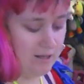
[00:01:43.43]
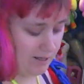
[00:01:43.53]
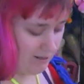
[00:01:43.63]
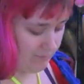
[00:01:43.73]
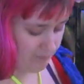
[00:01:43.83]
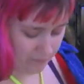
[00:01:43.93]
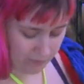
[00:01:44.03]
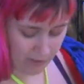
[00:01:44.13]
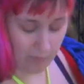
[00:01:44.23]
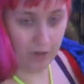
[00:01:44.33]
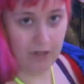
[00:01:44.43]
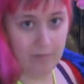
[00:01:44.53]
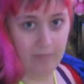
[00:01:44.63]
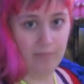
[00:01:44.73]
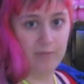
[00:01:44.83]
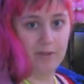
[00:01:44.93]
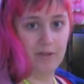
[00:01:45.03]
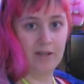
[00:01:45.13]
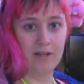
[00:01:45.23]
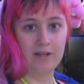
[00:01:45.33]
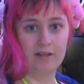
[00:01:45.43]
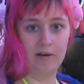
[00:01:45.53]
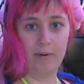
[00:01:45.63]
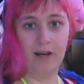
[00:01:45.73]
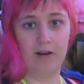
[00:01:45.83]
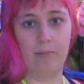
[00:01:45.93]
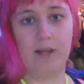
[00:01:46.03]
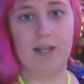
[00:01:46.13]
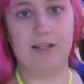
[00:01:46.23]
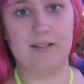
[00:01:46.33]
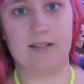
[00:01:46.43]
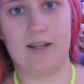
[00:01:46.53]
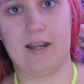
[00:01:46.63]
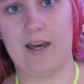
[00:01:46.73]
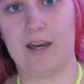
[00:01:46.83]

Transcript: I'm wearing a pair of pants that I